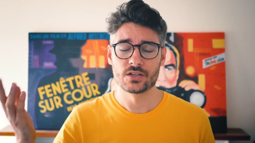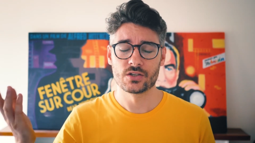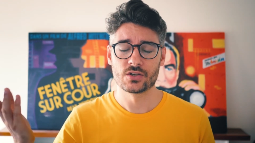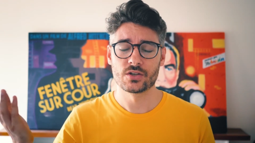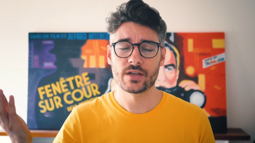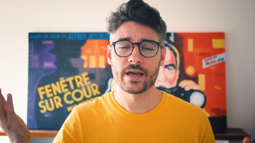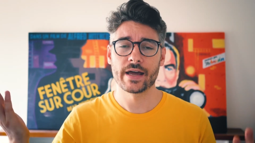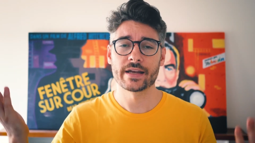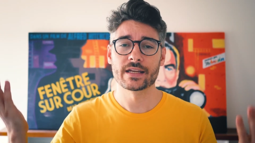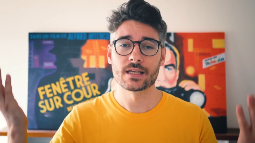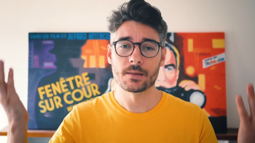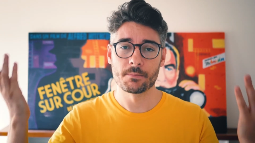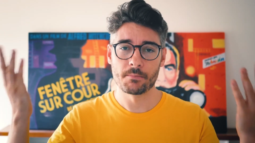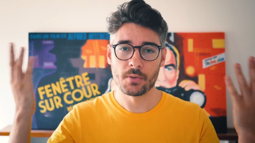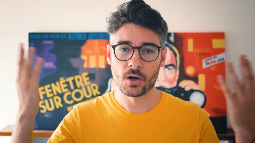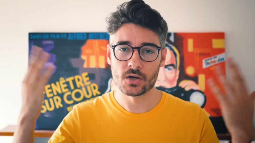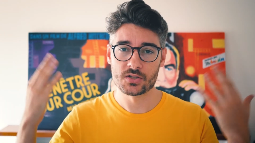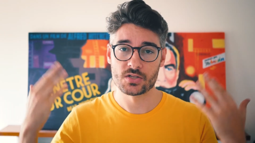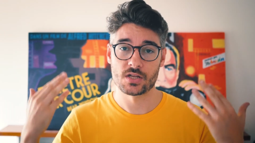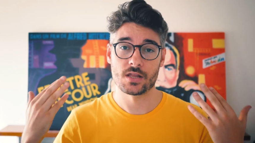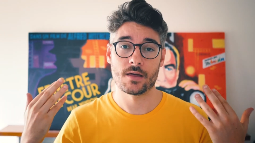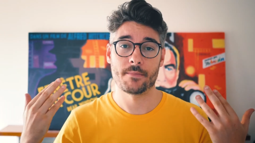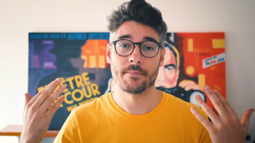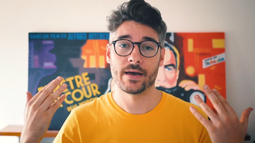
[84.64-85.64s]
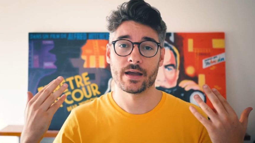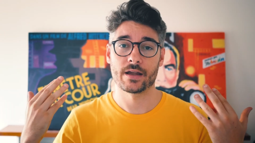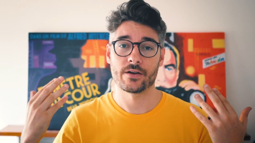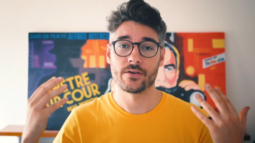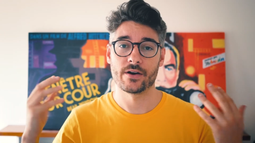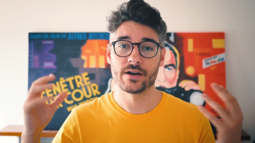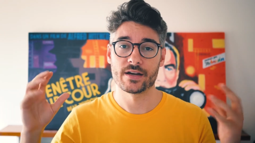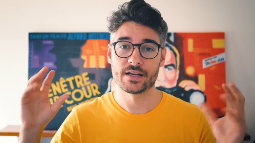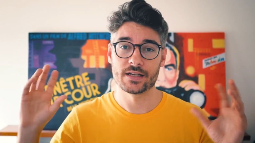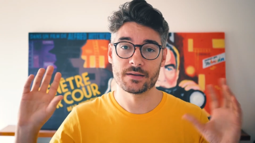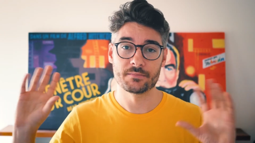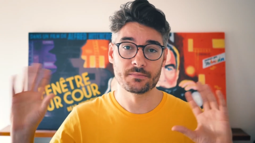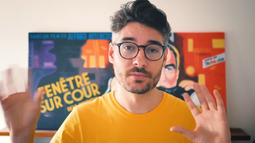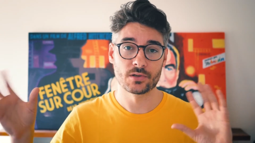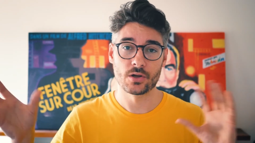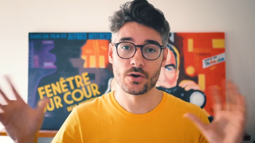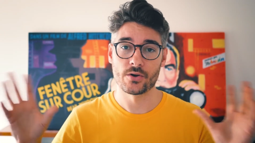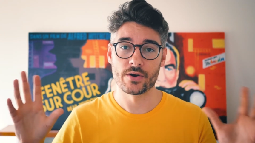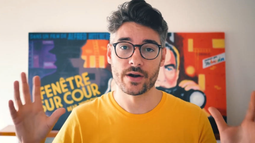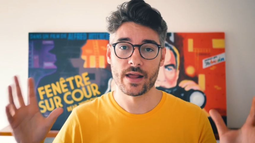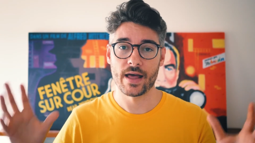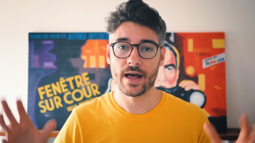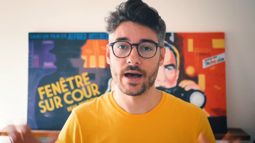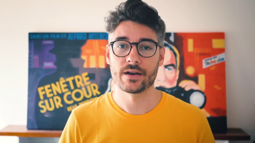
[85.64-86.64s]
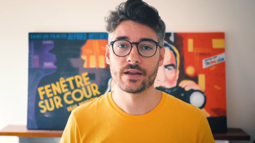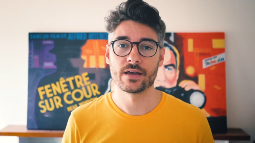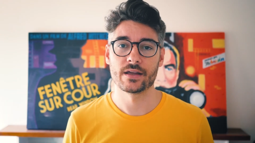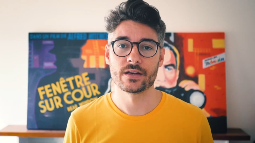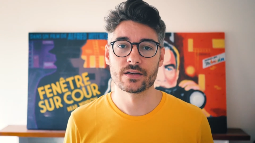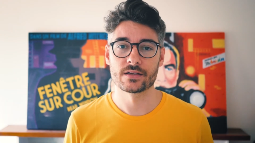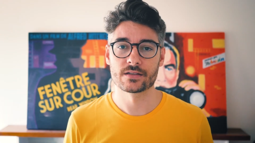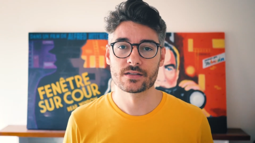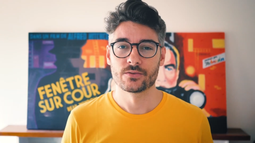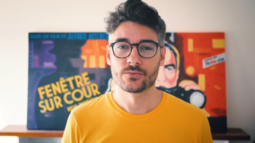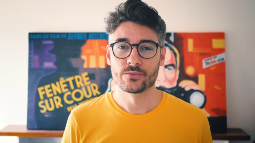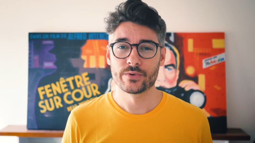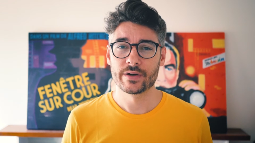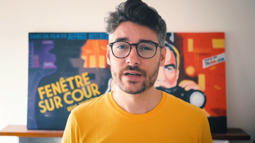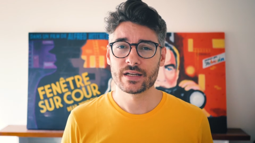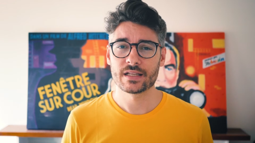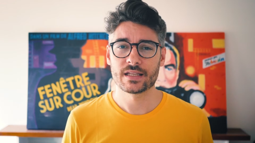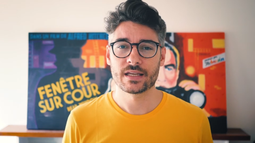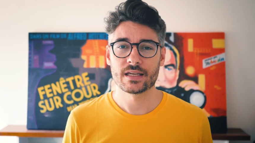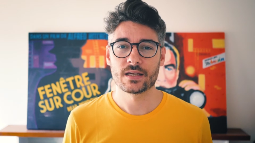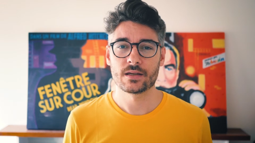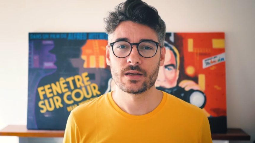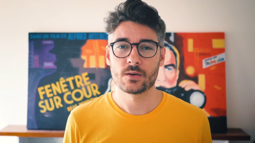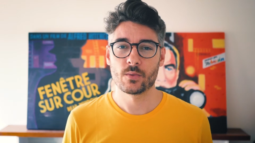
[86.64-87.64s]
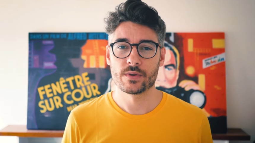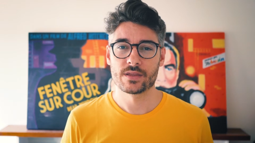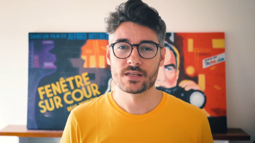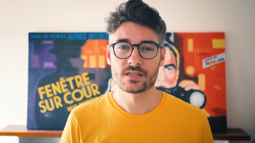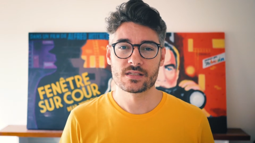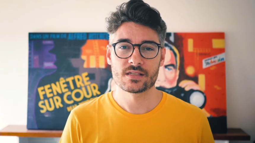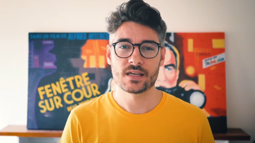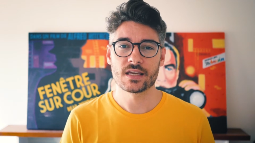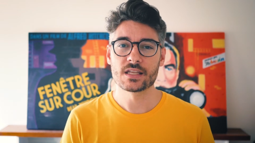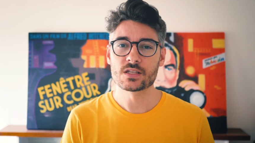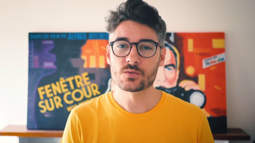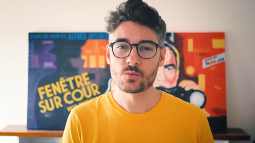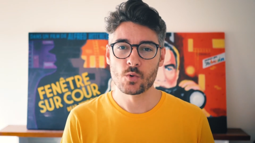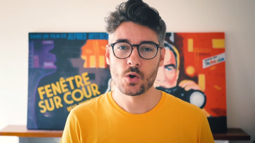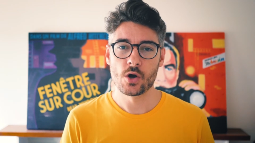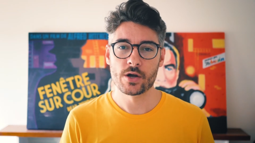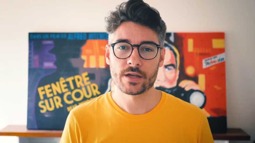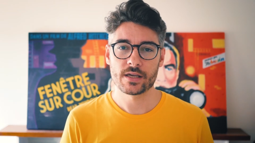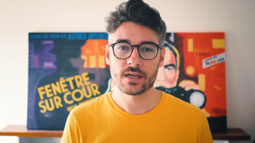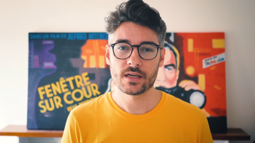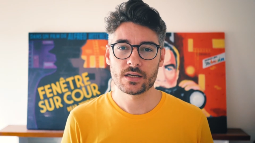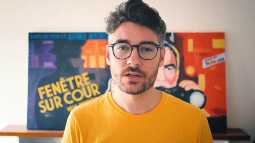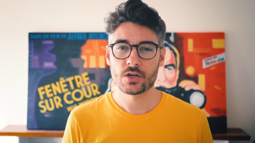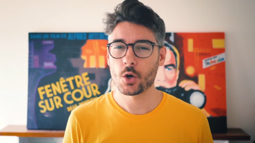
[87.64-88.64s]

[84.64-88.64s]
you can composite that background in and blur it out, and really when the scene's working,